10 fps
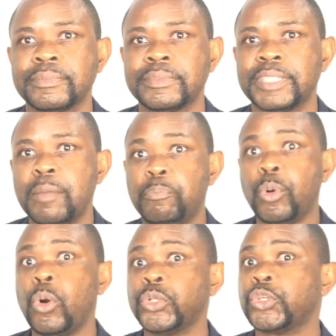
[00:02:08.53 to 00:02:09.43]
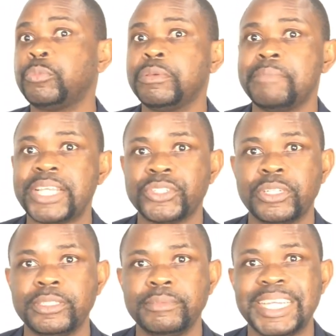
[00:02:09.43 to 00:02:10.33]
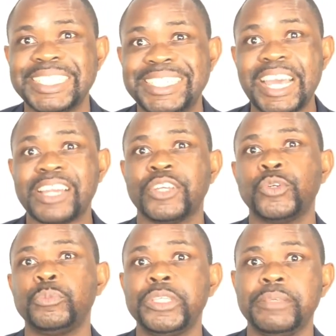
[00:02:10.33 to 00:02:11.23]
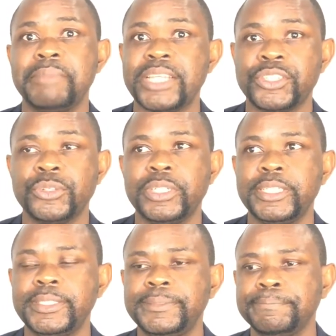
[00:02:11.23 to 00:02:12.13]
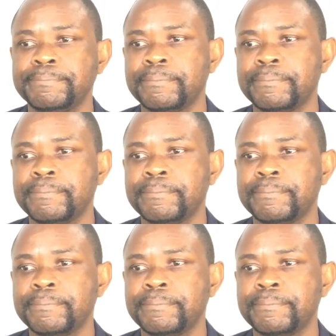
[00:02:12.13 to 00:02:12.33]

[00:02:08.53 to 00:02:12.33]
a board could be masculine, a duck could be masculine,